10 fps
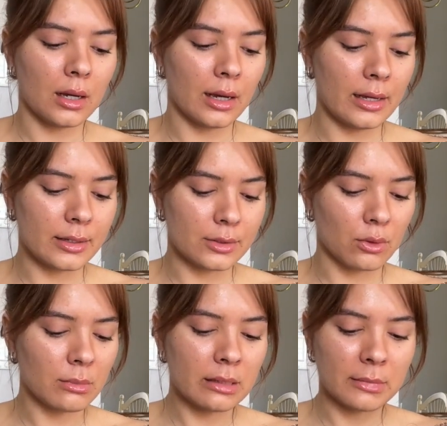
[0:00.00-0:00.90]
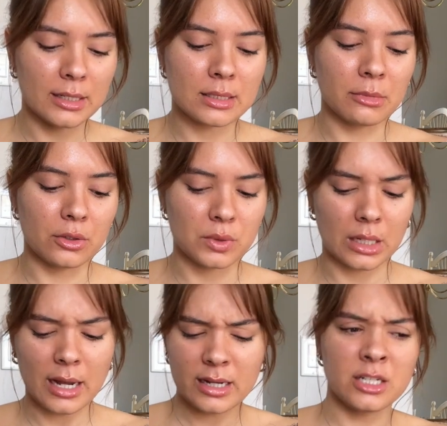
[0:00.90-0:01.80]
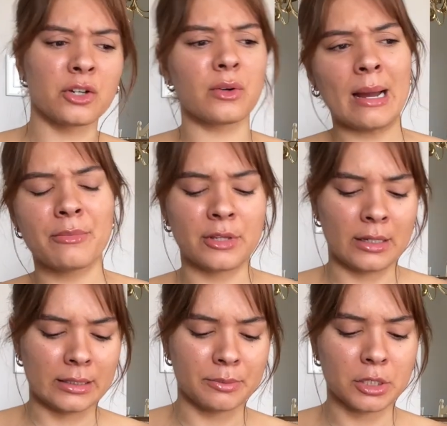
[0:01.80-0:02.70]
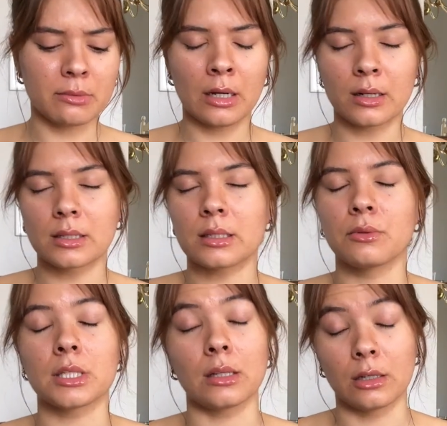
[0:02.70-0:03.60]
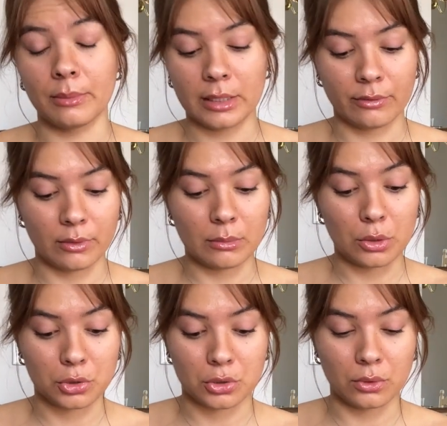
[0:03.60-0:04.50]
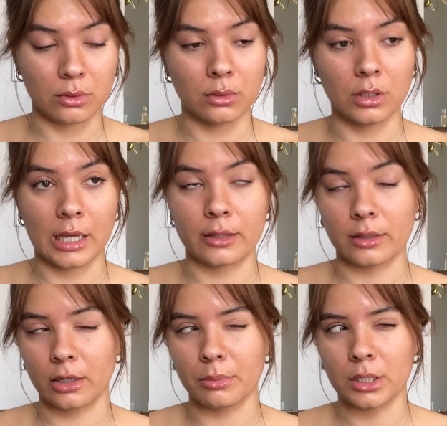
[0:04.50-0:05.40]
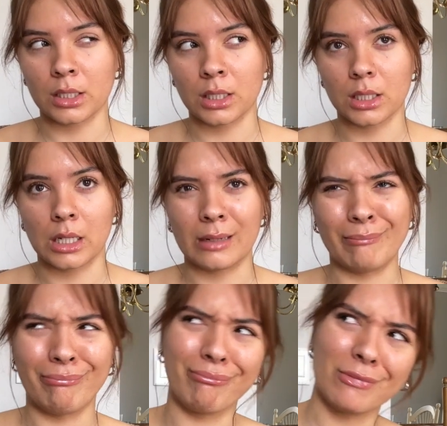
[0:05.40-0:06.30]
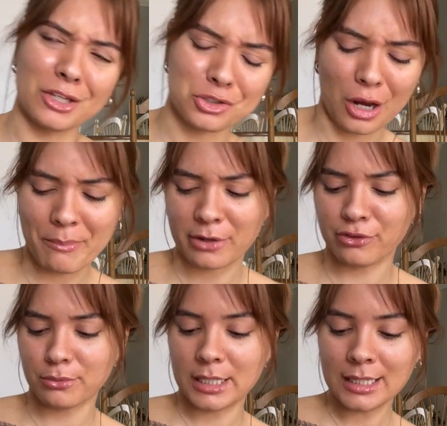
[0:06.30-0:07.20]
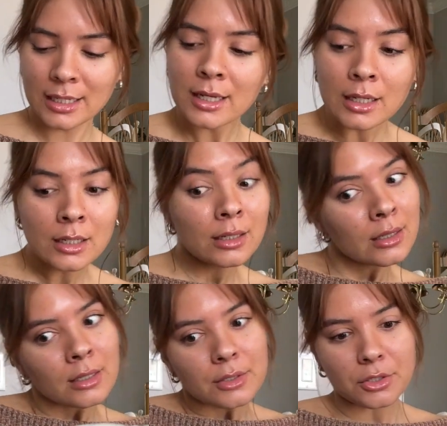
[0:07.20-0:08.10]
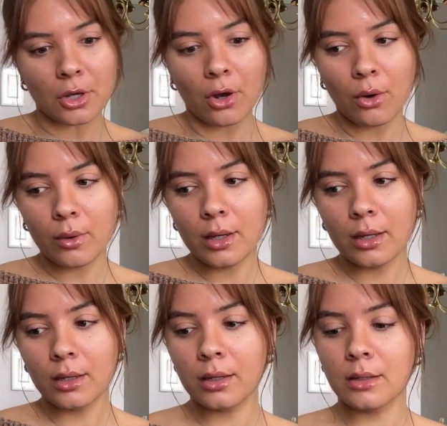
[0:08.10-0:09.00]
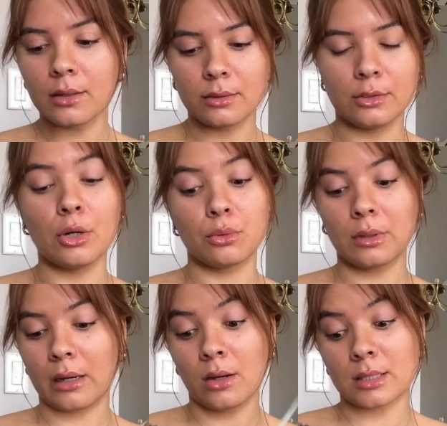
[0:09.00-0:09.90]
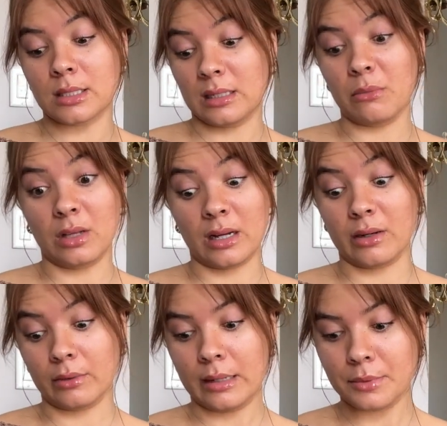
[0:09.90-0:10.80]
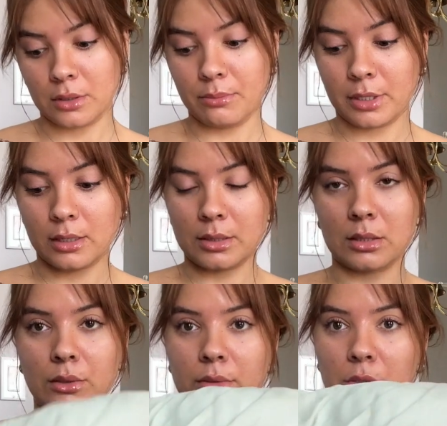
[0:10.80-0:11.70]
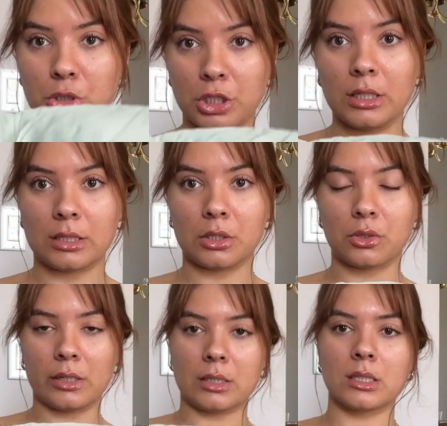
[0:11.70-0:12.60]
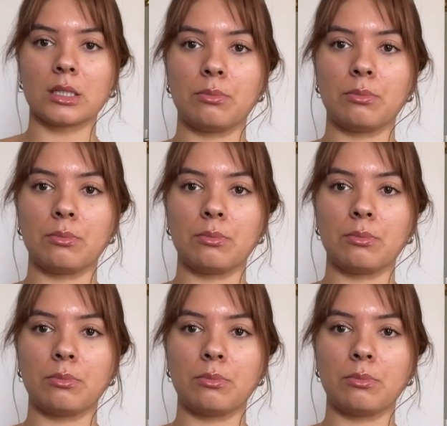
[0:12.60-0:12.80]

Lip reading: And normally I'm not somebody who's like, I need to grab things. But to be honest, it was a little bit of emotional like therapy shopping for me. So no, like honestly, and I'm glad I grabbed it because Jesus Christ, this is